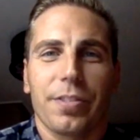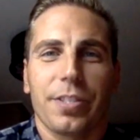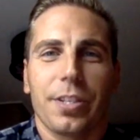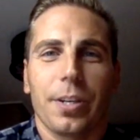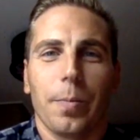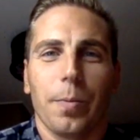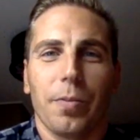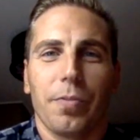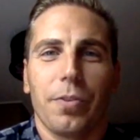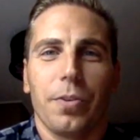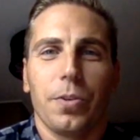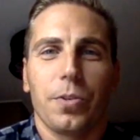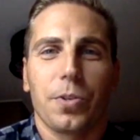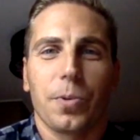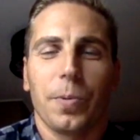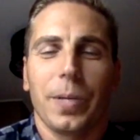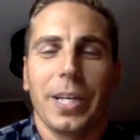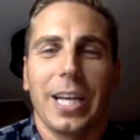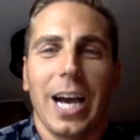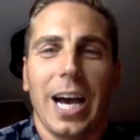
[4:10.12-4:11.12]
for the foreseeable
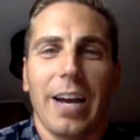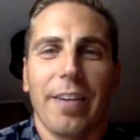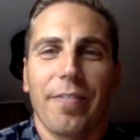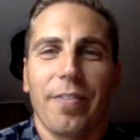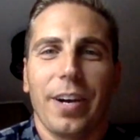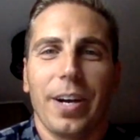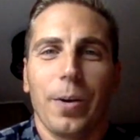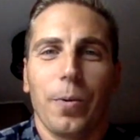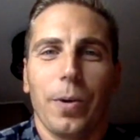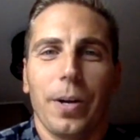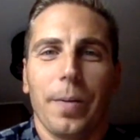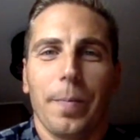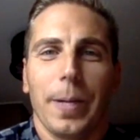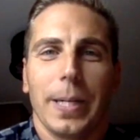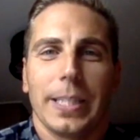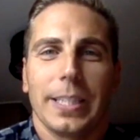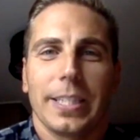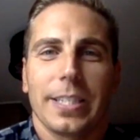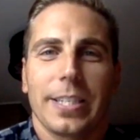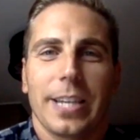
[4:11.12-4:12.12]
future, we got to find a way
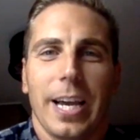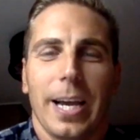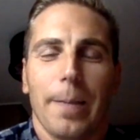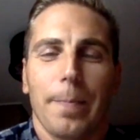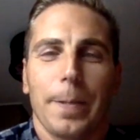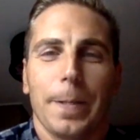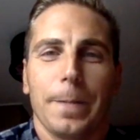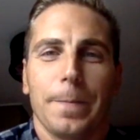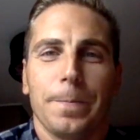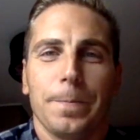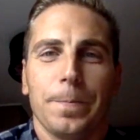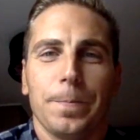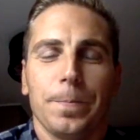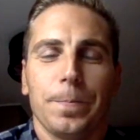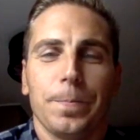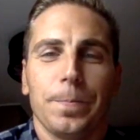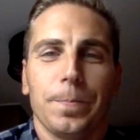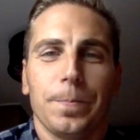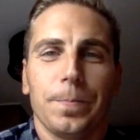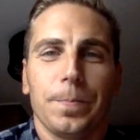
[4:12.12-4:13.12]
to make this happen. We
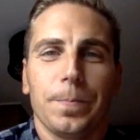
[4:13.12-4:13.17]
all know